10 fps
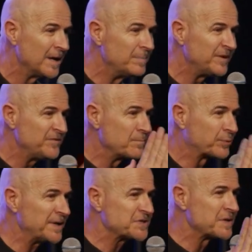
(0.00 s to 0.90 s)
But if you
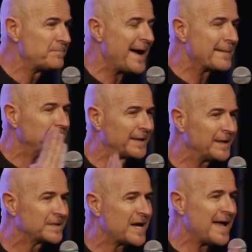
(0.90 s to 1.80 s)
preach the Bible
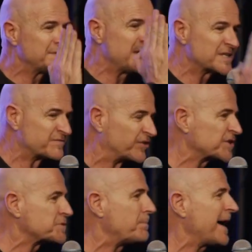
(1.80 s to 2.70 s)
in context,
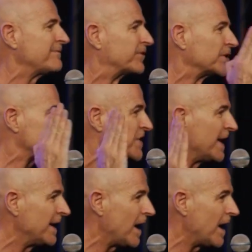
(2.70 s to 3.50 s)
verse by verse,